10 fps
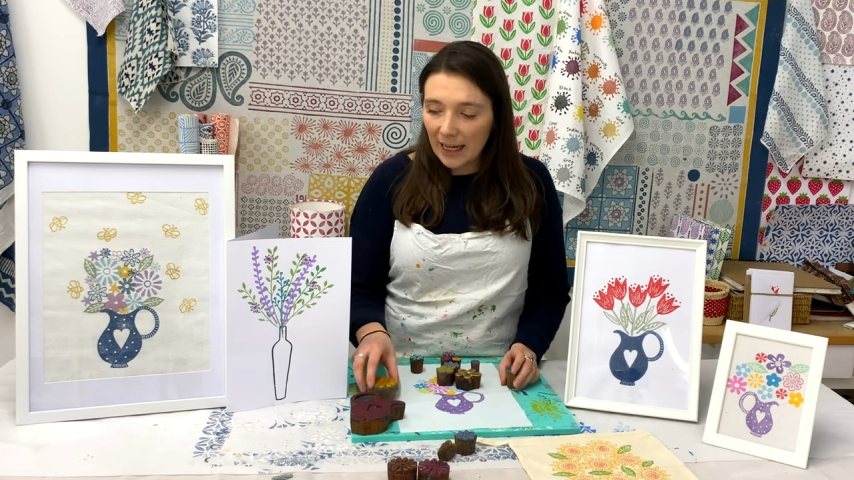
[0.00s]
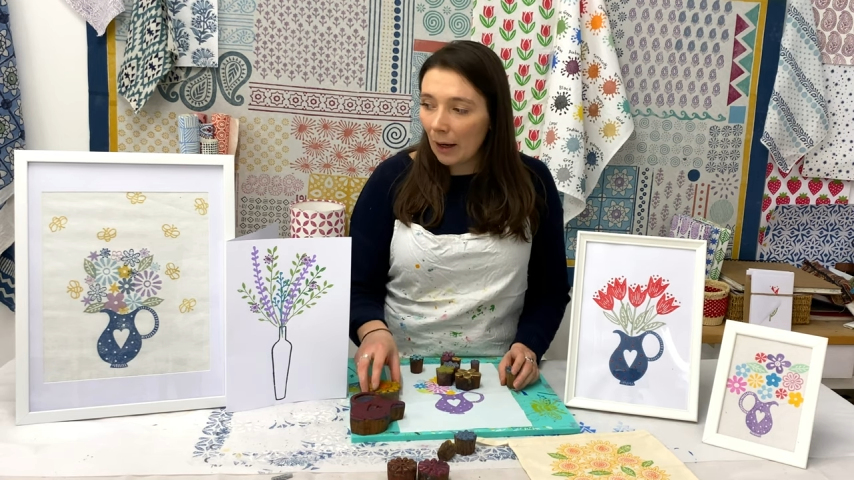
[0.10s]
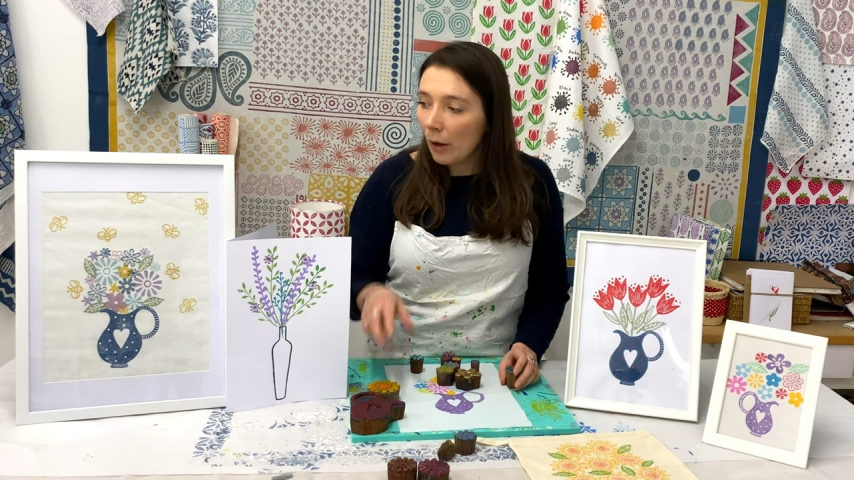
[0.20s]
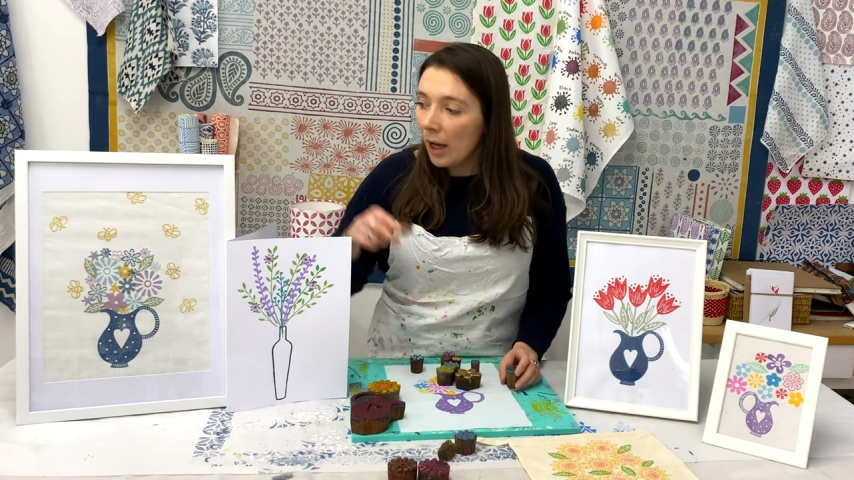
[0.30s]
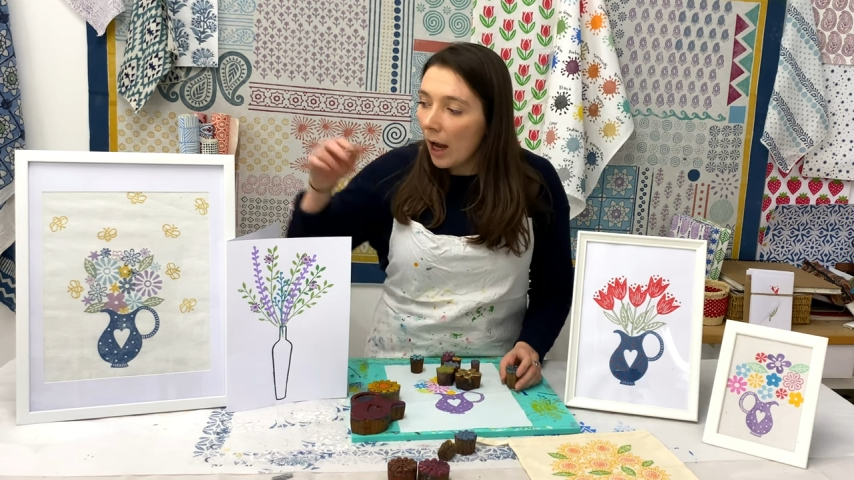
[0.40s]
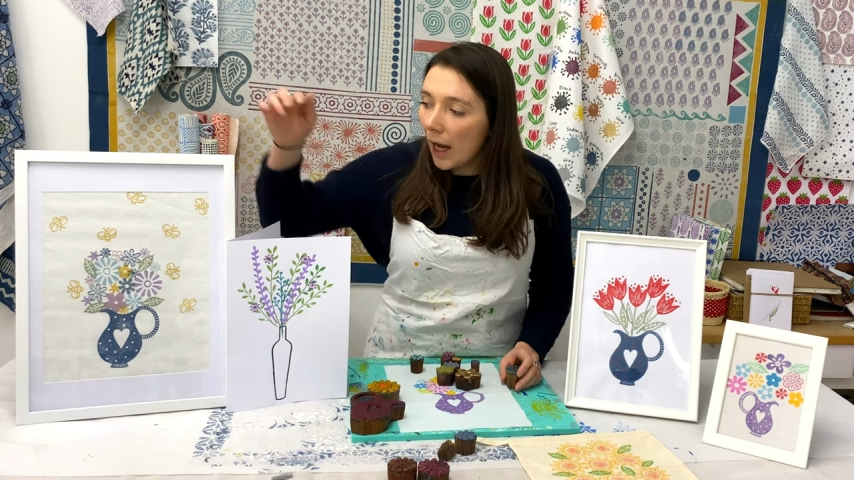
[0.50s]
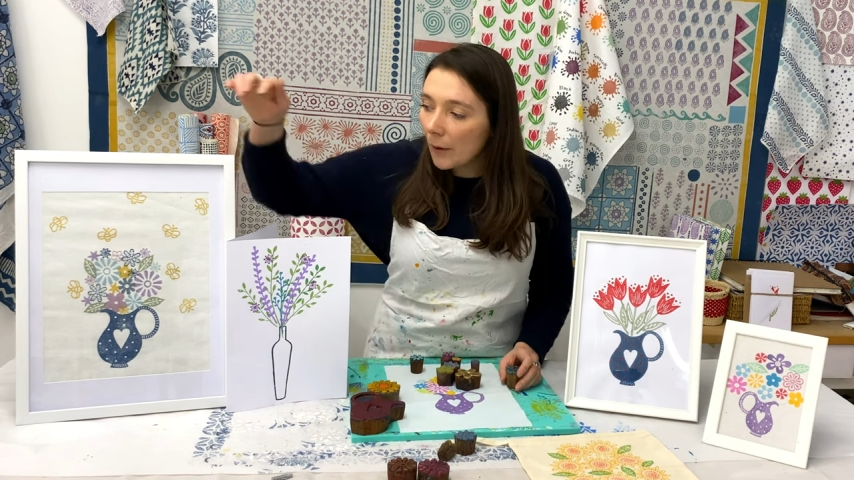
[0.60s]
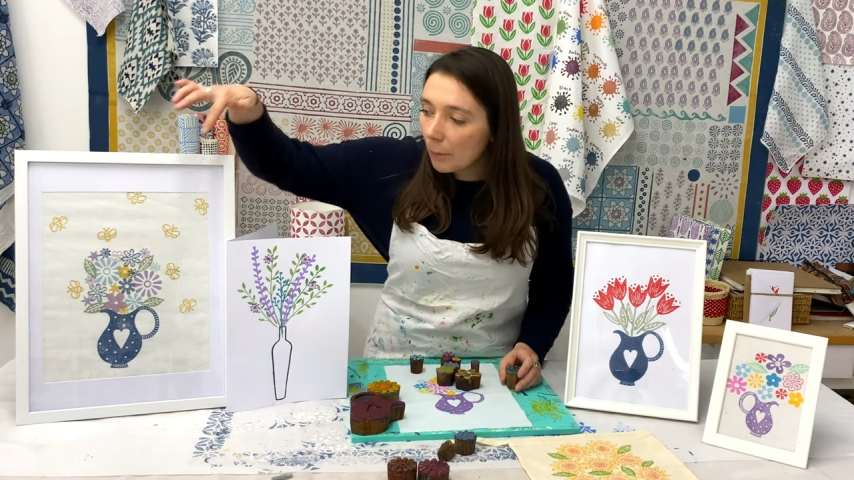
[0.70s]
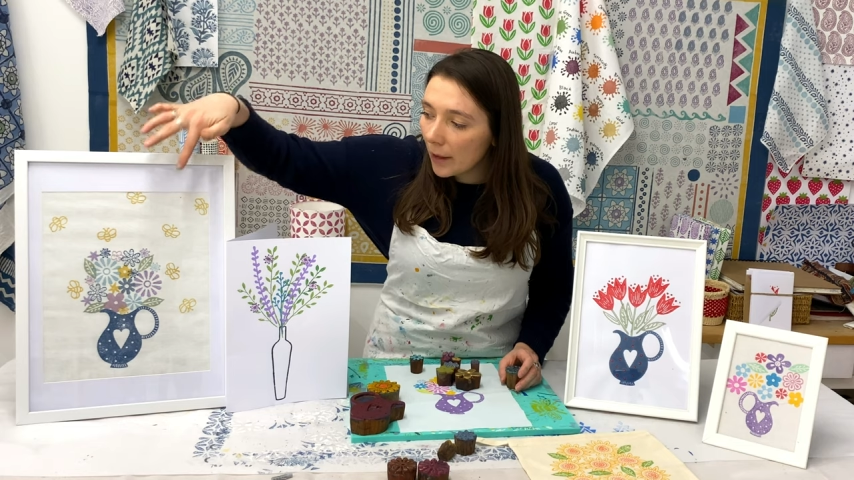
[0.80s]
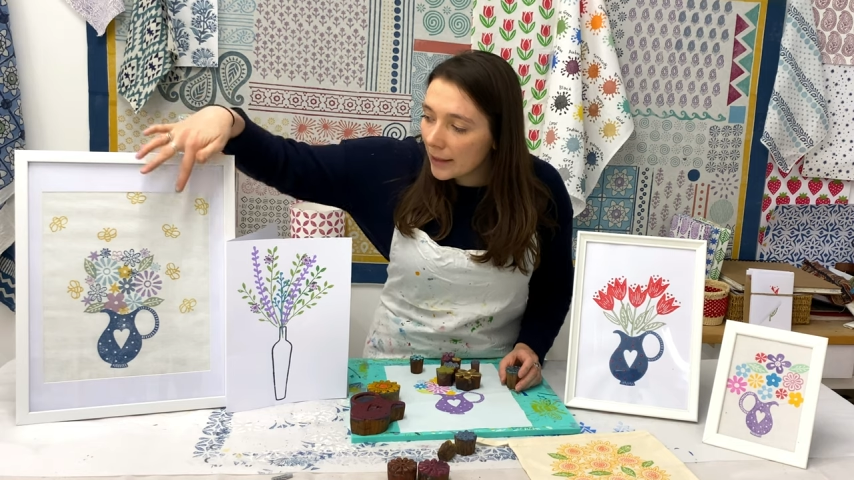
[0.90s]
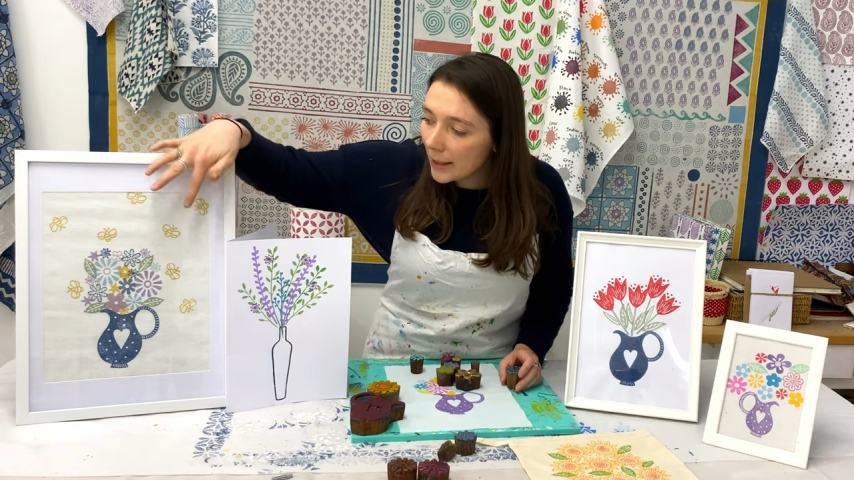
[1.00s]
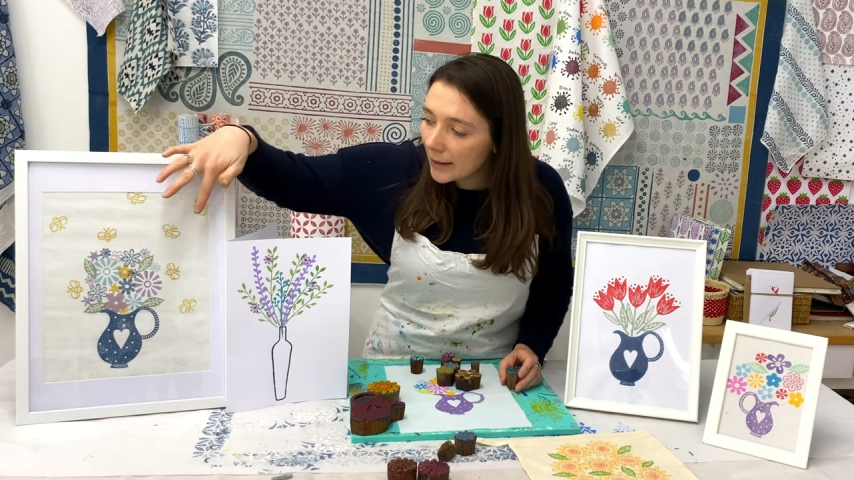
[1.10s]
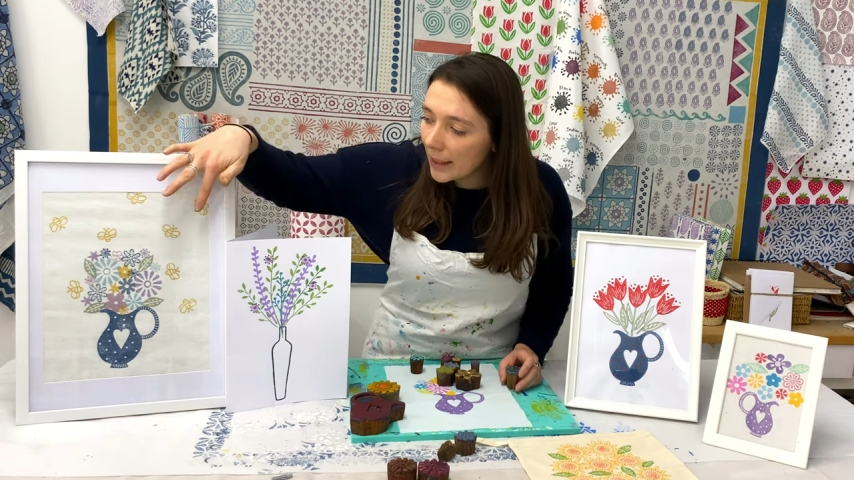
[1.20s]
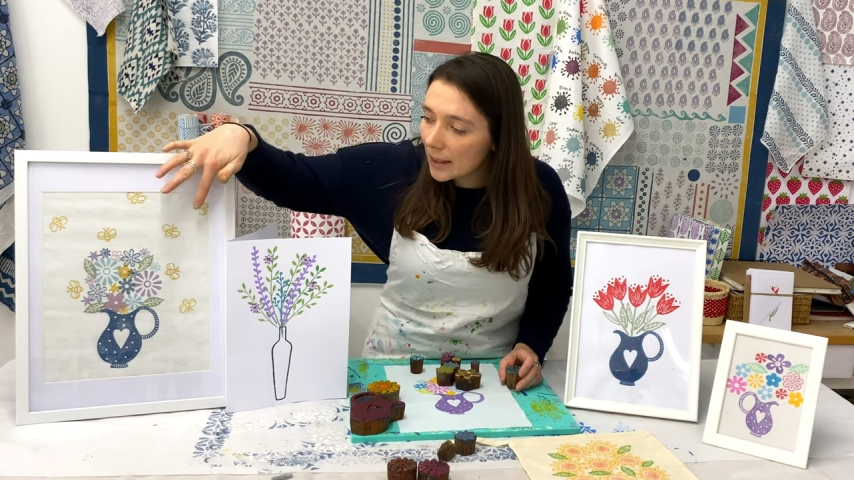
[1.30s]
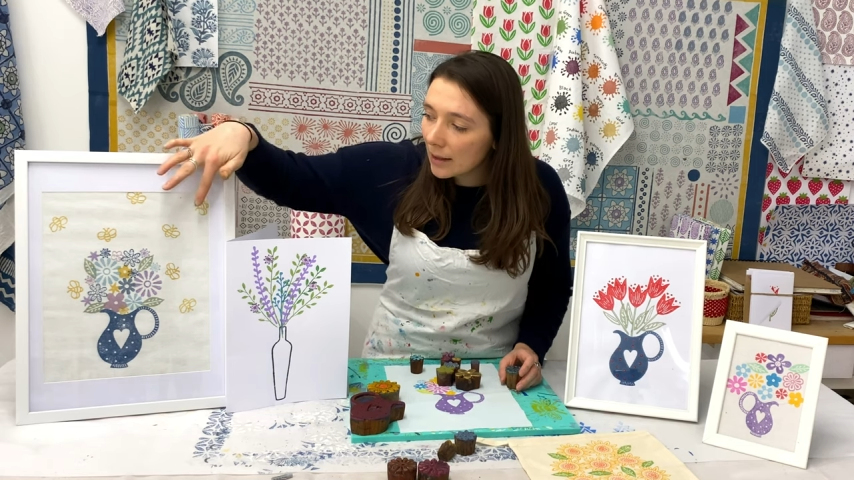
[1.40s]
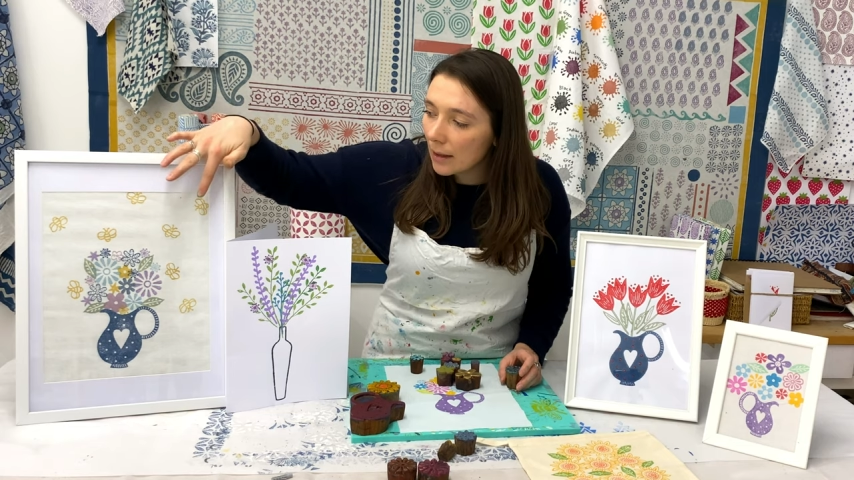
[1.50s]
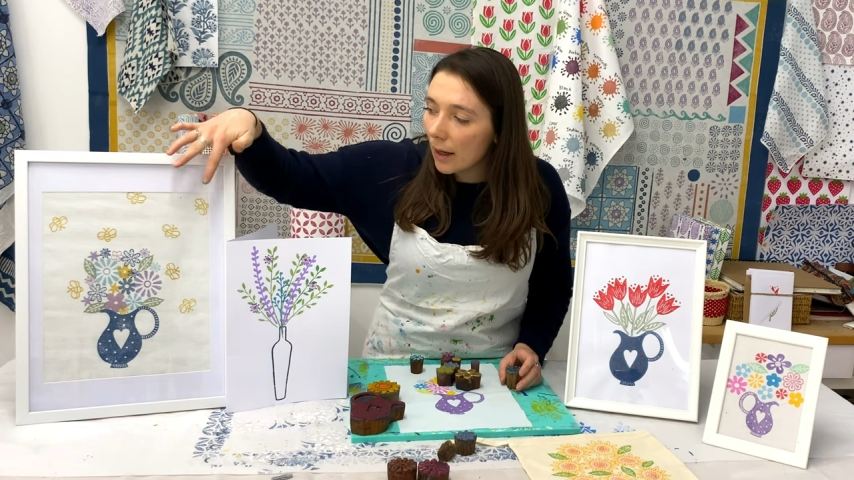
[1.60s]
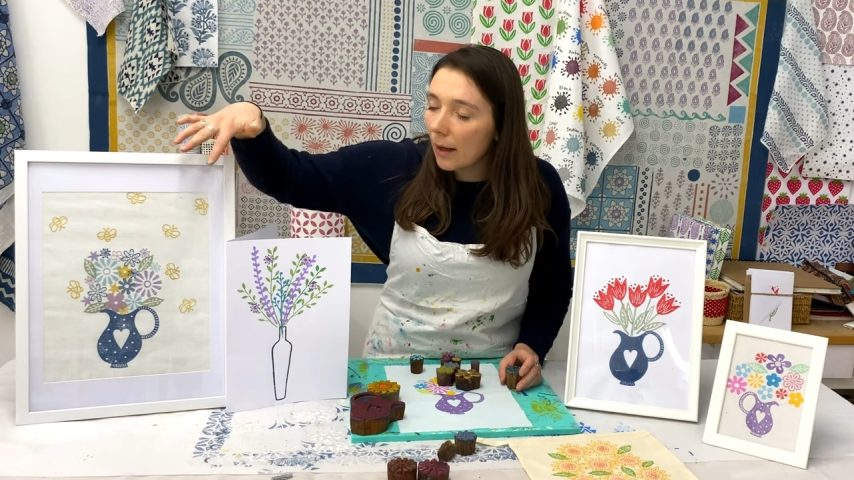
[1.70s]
Now, I printed this